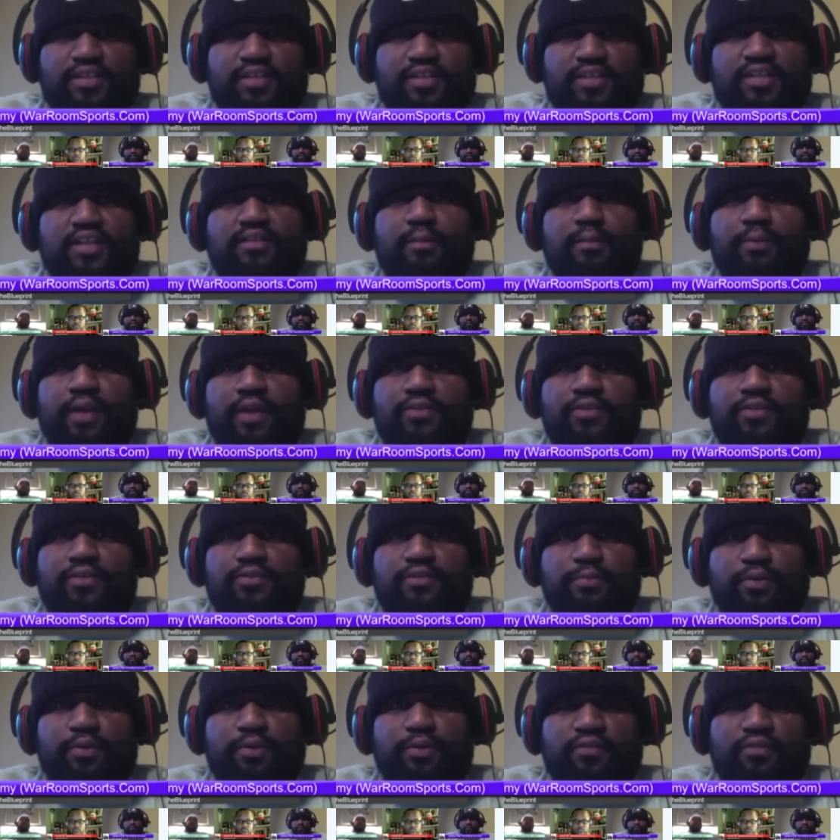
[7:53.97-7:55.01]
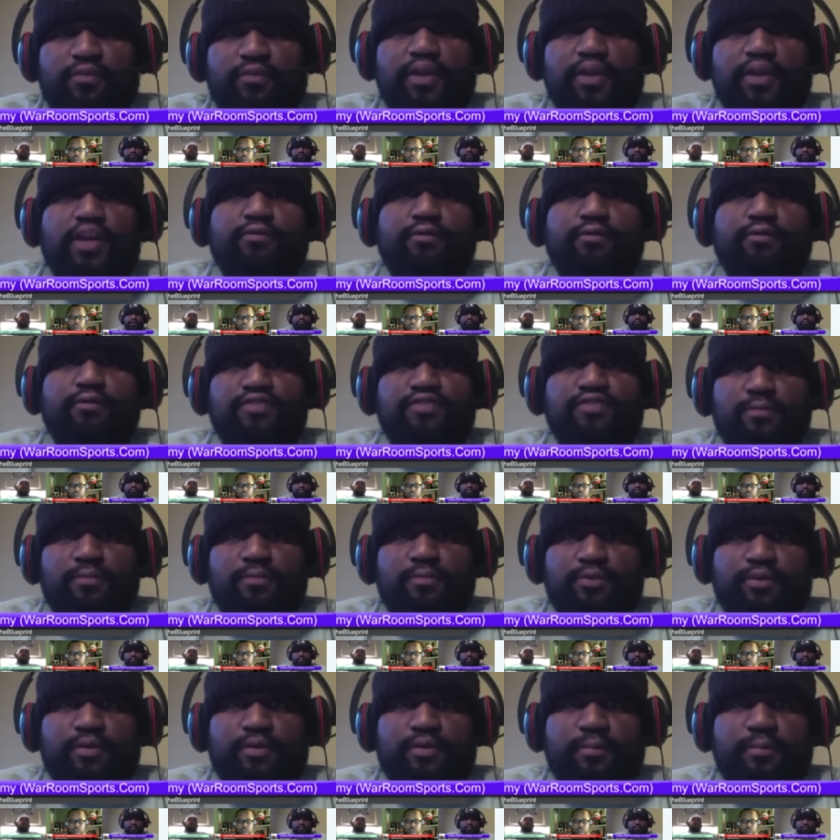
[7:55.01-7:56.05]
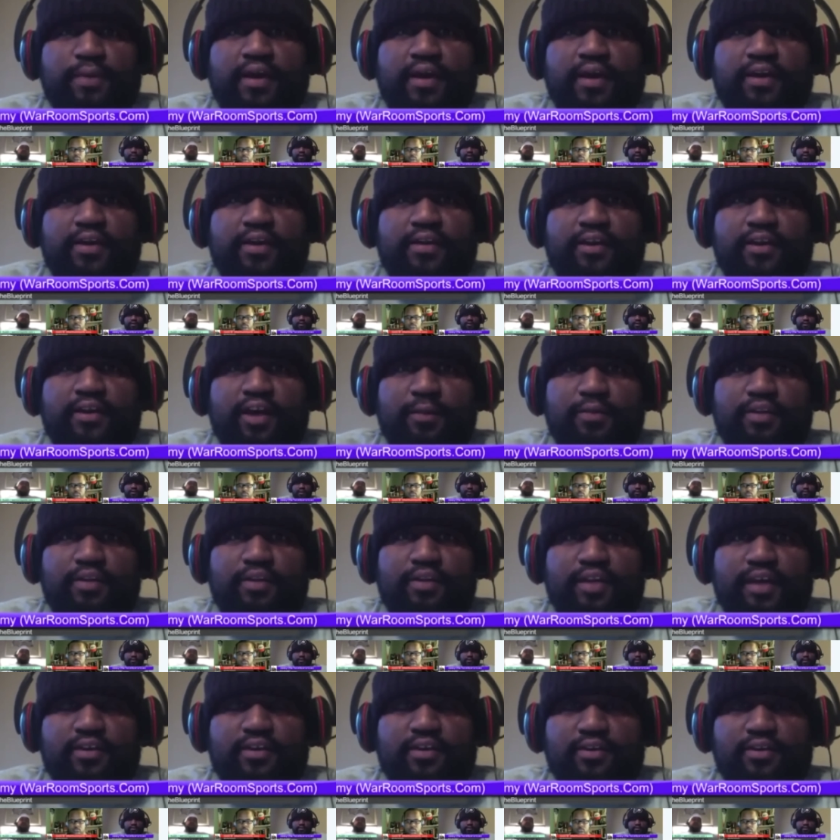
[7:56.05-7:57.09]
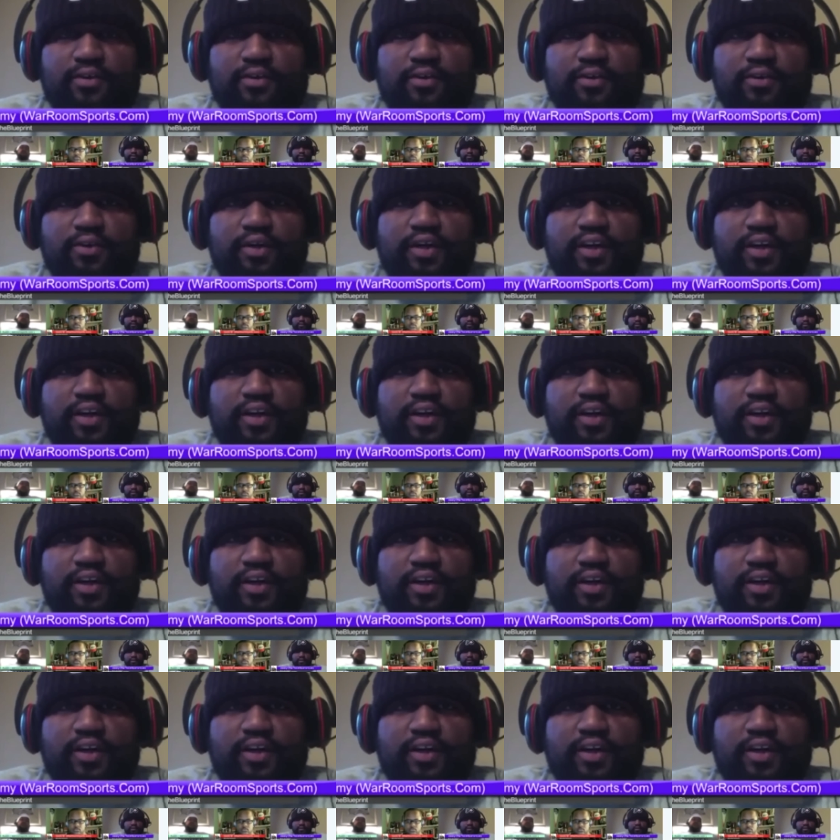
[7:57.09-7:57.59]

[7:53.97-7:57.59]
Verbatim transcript: That's like the Panthers putting Rae Carruth's number on the back of their helmet, like you know,